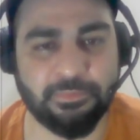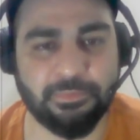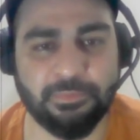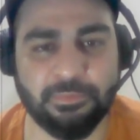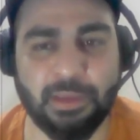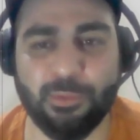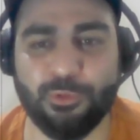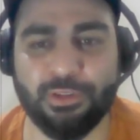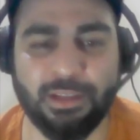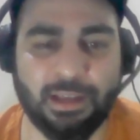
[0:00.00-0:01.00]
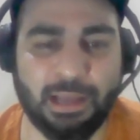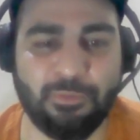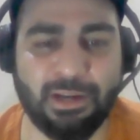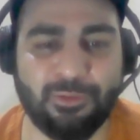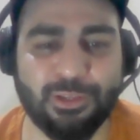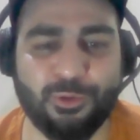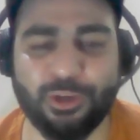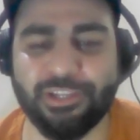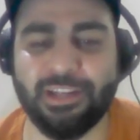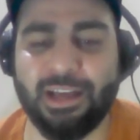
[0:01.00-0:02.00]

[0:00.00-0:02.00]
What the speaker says: Mahmood, I'm waiting for the question here.